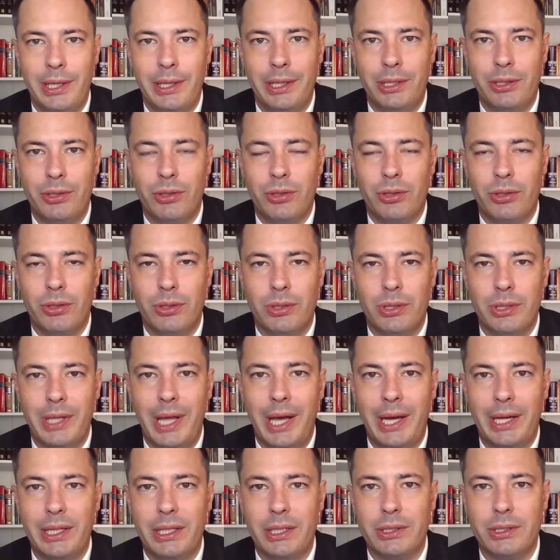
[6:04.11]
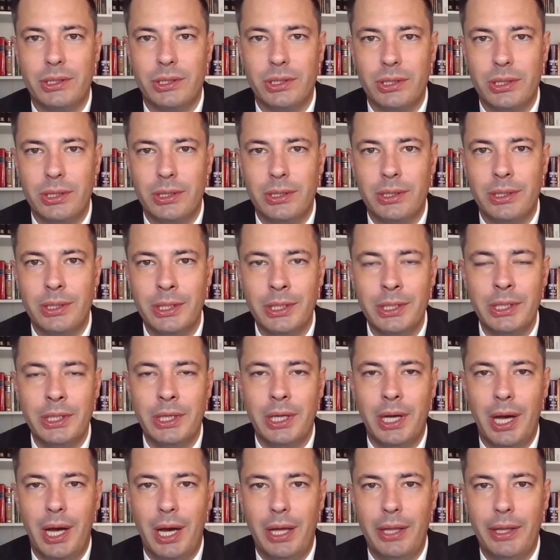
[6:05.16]
and the total lack of concern
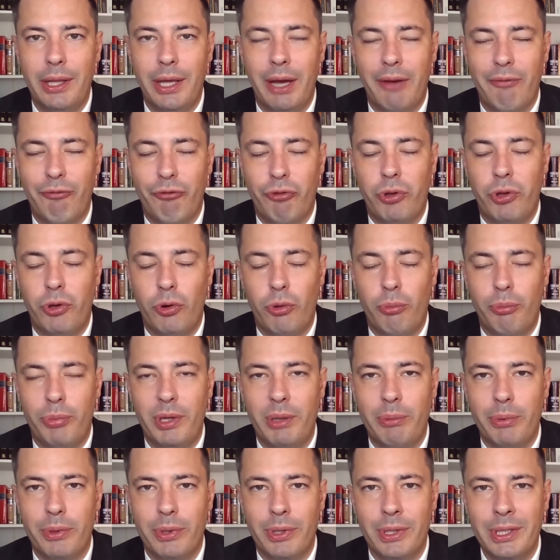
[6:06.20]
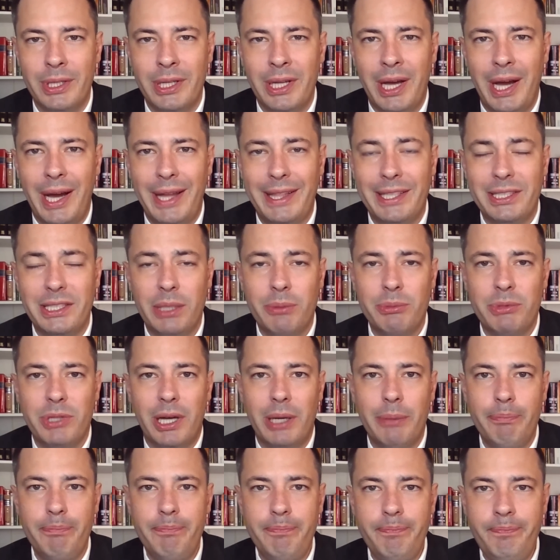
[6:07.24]
they have for their own people. At the same
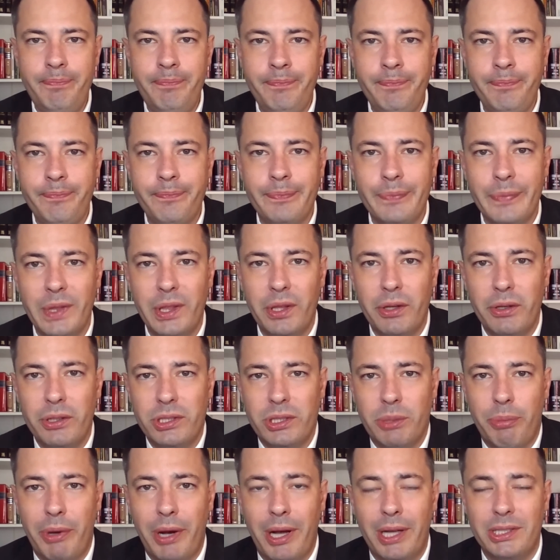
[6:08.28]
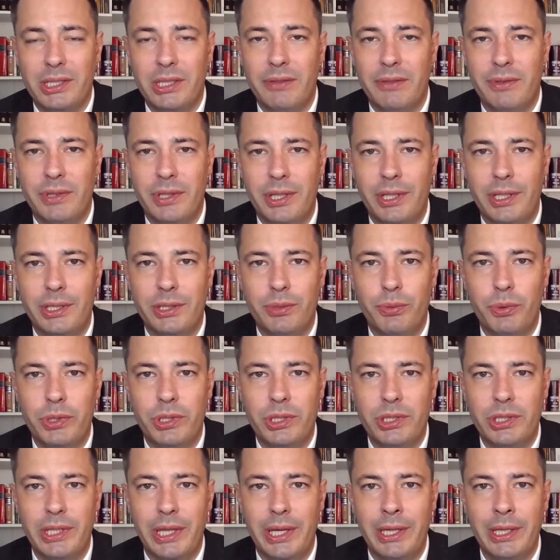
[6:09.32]
time, there is a positive to this, which
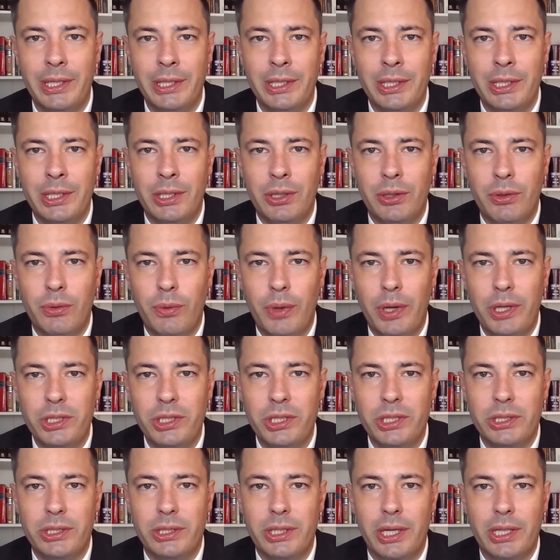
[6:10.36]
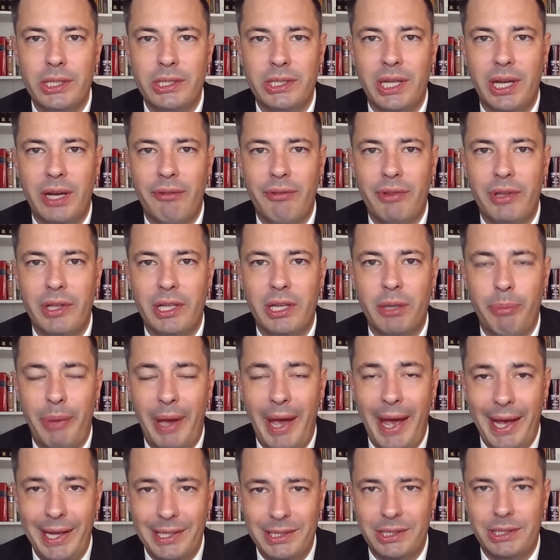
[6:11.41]
is that Russia does have the
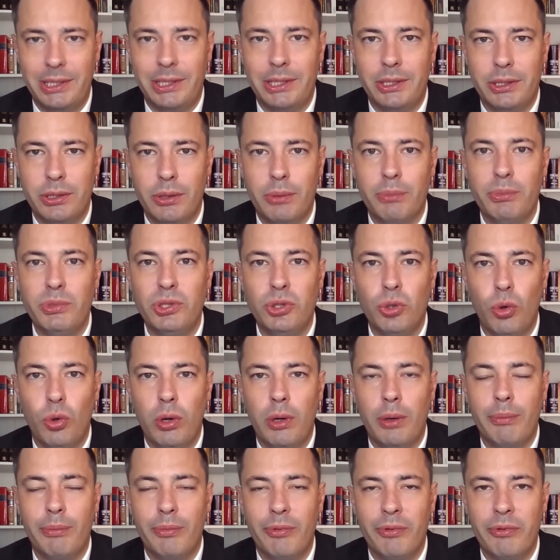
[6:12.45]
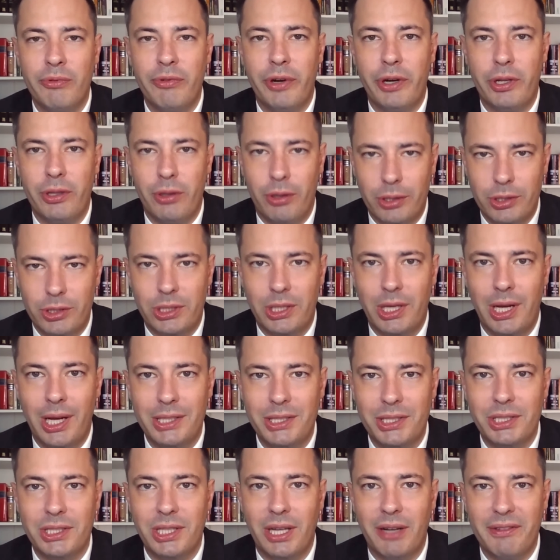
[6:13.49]
capacity to absorb very large
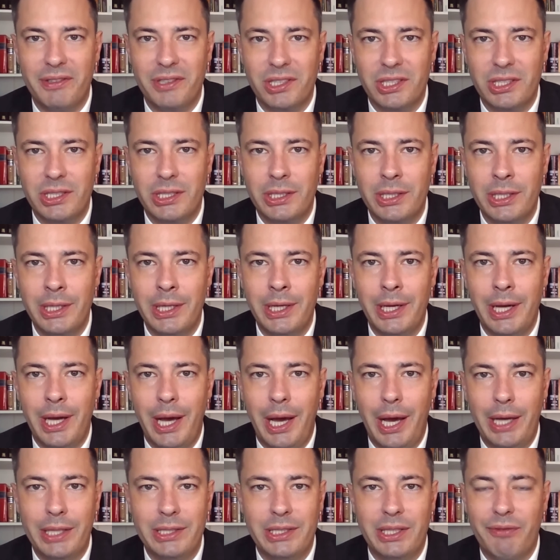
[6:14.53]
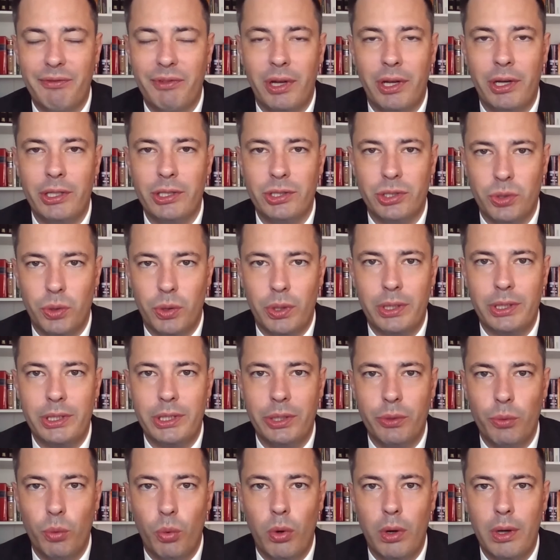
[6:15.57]
losses, obviously, as they've done
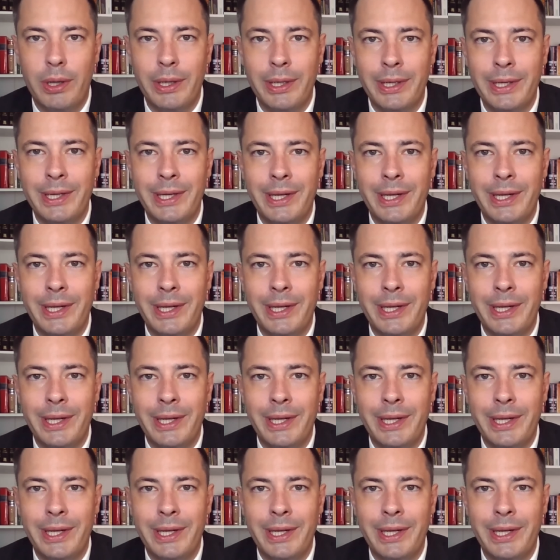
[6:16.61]
historically in war.